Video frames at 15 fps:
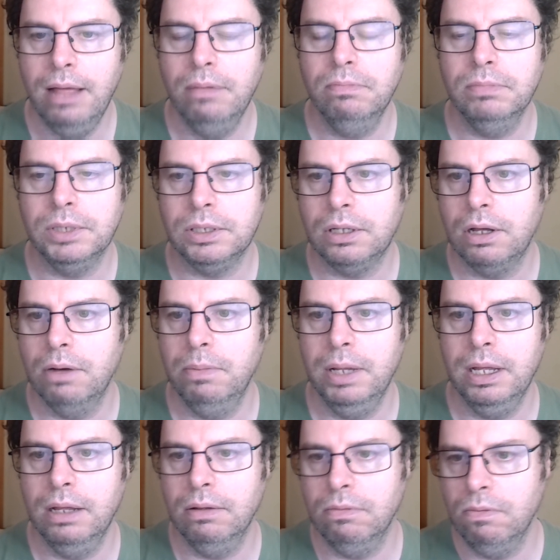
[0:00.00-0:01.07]
games
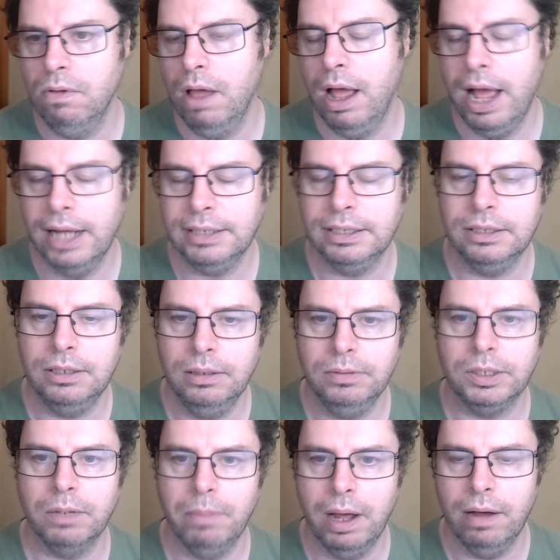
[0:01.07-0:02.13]
coming as
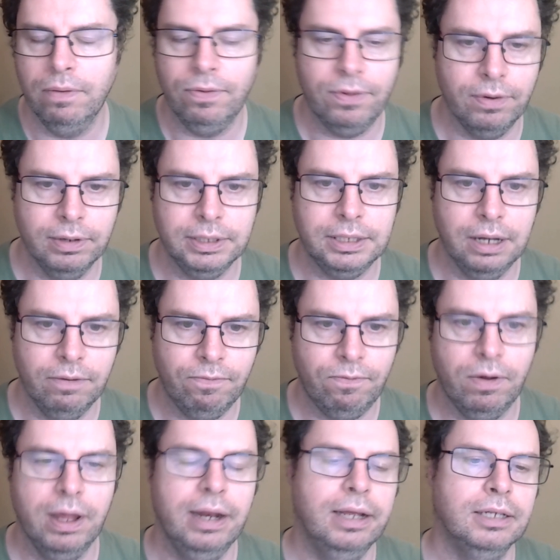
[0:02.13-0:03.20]
the teams come out on
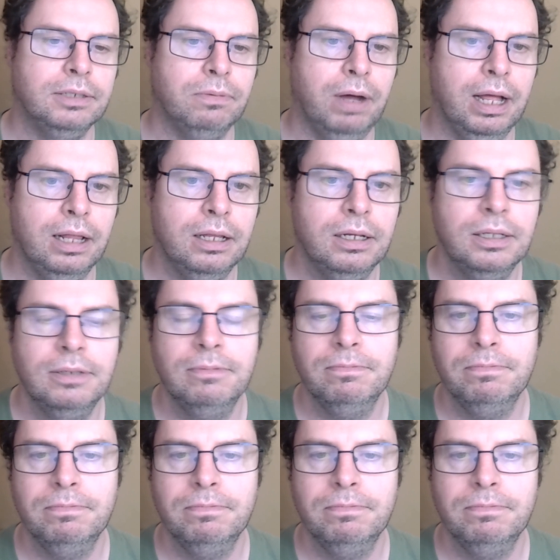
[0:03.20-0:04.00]
Thursday and Friday as well.